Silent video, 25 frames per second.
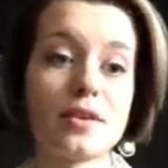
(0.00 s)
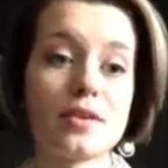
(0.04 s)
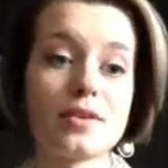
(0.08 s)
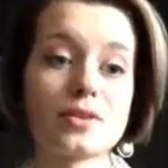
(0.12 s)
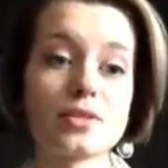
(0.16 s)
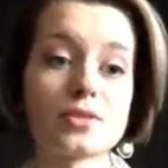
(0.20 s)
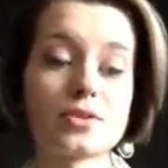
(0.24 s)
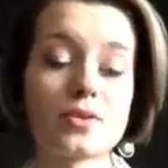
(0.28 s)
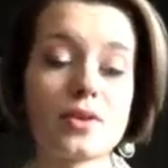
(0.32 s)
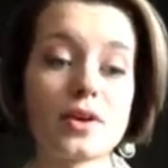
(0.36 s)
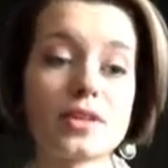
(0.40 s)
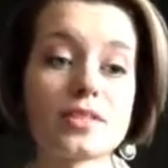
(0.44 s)

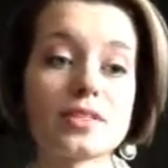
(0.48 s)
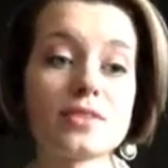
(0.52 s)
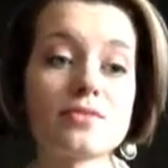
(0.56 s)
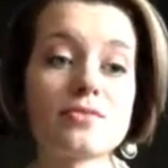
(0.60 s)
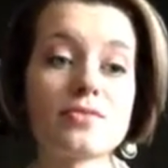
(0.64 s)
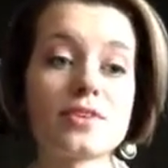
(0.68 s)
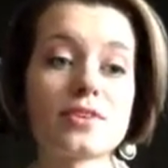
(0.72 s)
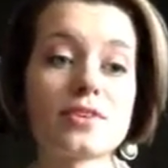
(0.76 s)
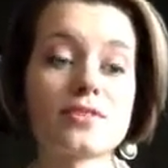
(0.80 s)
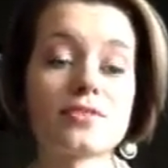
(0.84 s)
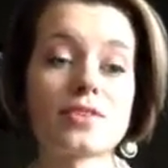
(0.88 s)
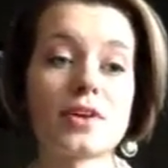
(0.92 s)
So I did
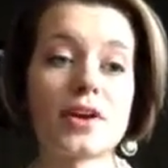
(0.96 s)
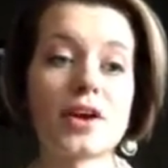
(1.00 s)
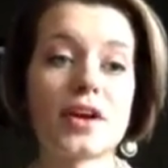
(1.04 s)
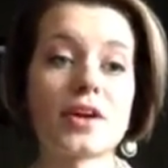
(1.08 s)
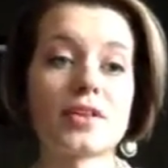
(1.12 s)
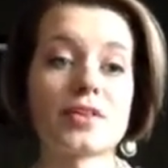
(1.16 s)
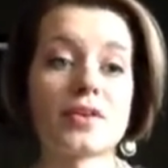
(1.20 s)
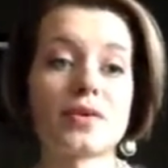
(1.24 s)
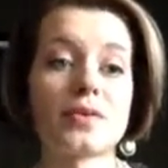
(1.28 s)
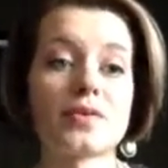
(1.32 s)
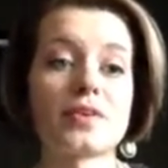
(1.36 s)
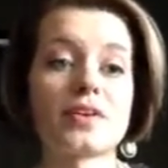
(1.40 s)
feel very
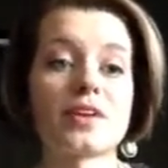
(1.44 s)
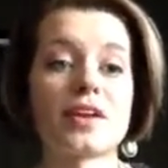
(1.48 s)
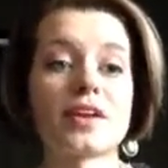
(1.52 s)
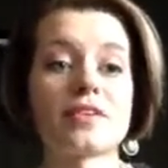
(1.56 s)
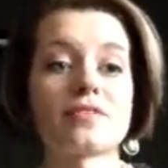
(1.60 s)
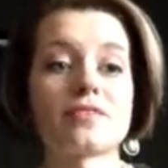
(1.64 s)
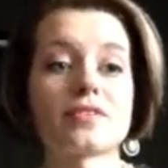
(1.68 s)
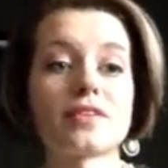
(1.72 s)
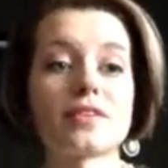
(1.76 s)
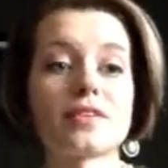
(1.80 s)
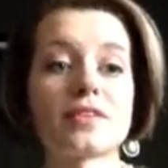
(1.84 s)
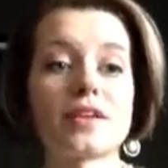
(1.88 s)
alone, and I
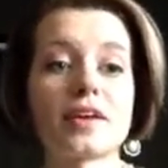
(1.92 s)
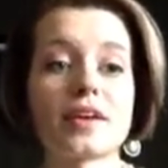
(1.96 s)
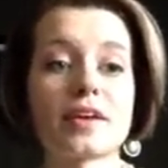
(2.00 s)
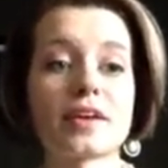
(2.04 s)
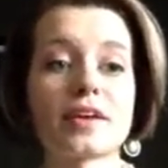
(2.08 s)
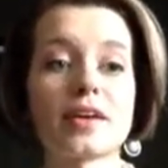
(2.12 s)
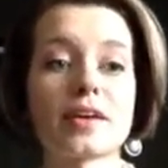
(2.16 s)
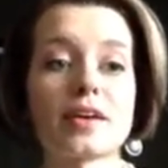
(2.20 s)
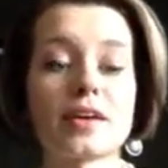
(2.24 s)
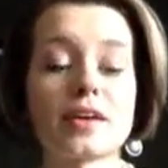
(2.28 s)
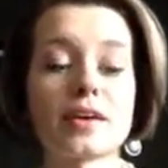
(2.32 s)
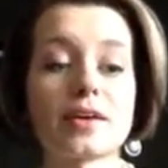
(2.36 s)
feel like
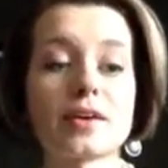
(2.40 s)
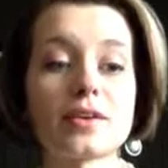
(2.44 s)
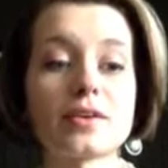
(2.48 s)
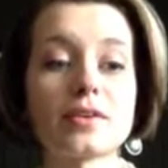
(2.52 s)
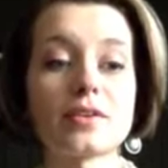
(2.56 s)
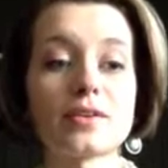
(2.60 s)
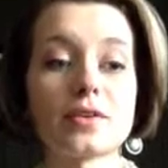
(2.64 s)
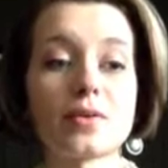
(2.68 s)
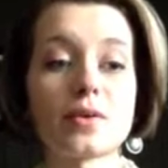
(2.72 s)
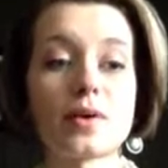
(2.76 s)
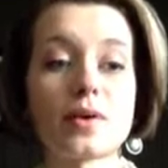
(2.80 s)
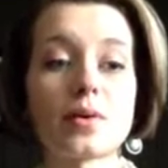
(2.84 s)

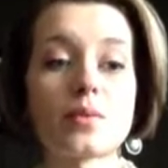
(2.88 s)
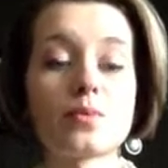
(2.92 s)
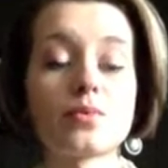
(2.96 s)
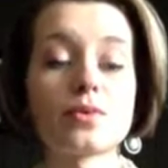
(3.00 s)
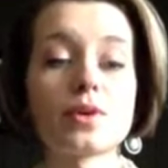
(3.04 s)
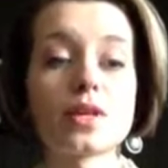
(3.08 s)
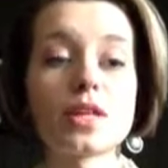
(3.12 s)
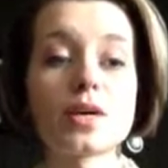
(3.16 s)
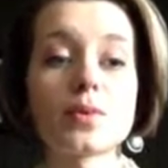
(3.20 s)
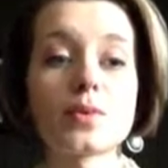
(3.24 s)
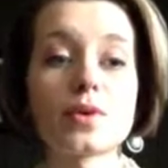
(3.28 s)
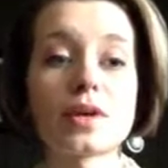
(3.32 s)
it
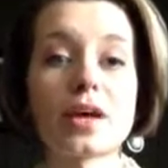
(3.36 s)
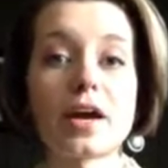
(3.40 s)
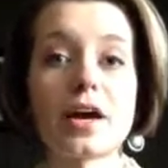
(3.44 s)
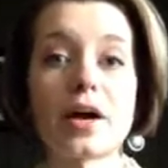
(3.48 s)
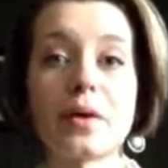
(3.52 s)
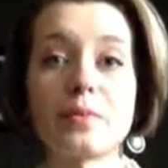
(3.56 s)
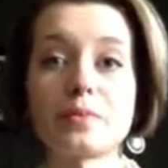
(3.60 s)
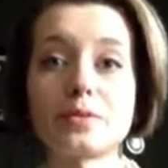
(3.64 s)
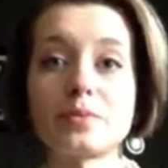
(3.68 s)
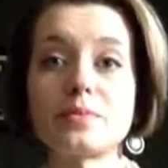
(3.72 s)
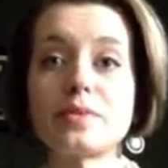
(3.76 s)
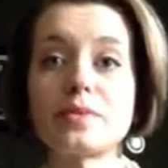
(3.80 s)
really would have
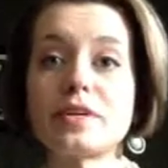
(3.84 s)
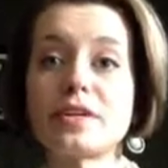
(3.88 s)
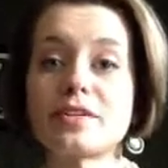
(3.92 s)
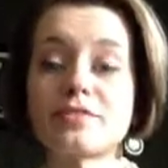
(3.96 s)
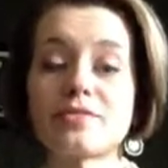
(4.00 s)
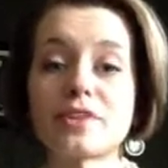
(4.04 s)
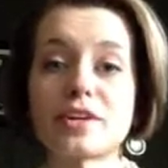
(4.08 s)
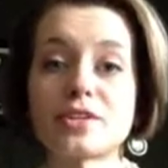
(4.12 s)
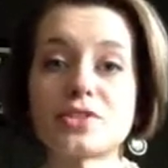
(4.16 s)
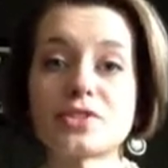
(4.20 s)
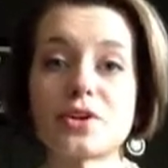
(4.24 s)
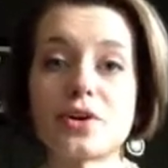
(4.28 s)
helped me if
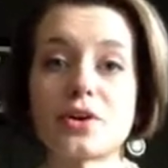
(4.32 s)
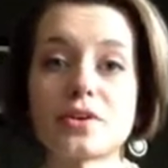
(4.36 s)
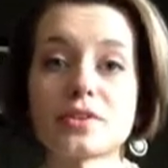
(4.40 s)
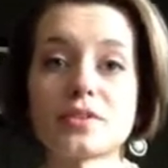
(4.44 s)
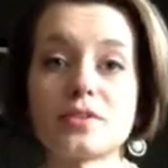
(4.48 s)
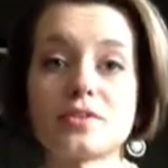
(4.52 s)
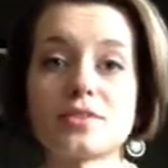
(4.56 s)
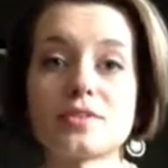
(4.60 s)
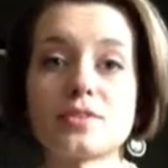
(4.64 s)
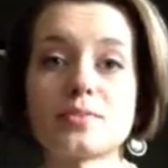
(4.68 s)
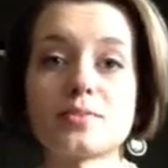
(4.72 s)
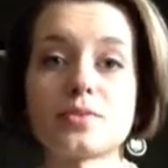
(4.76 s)
I talked
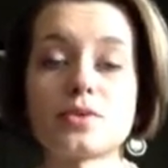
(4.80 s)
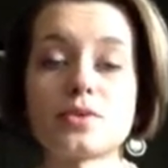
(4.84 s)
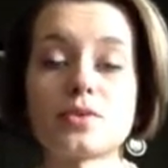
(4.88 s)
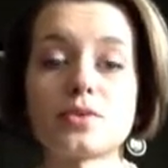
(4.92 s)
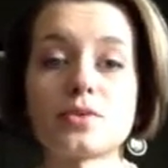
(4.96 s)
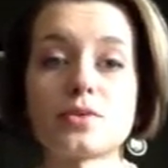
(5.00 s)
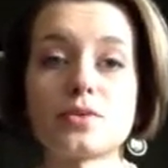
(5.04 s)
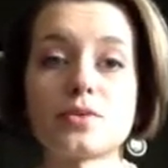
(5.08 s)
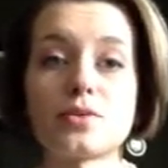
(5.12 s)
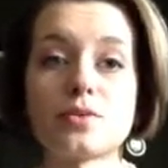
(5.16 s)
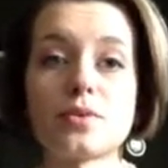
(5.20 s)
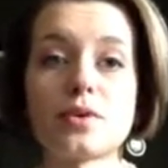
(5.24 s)
to someone
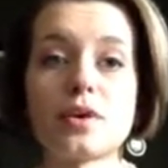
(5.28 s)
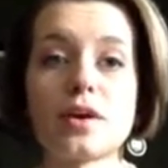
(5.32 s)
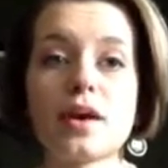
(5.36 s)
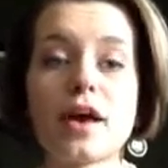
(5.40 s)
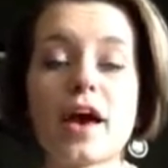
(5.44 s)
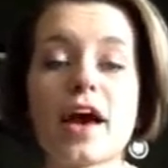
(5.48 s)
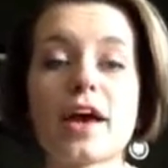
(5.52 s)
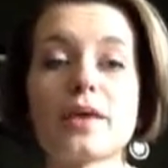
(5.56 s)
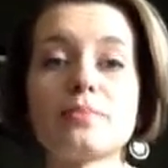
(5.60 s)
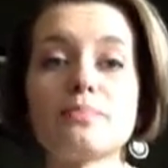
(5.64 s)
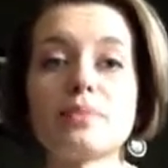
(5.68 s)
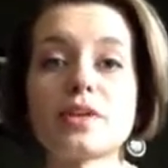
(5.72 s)
who
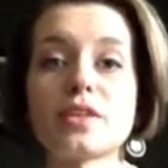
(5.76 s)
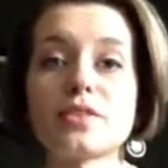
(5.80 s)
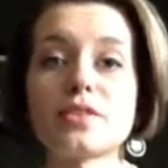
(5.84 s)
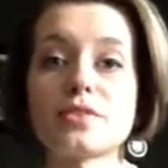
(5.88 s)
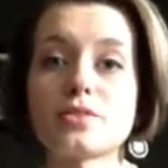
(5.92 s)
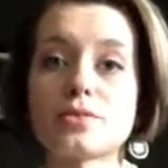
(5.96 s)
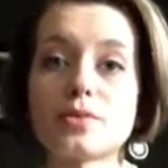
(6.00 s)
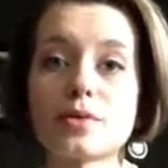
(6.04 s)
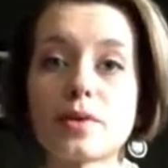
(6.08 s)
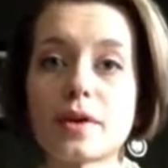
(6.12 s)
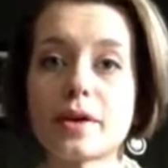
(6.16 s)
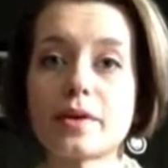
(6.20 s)
had been
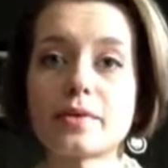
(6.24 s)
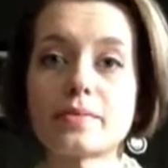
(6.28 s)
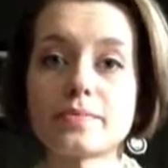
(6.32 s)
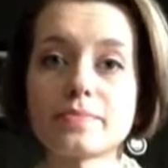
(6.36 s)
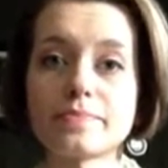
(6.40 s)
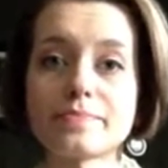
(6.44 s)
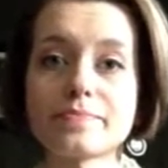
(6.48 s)
through it.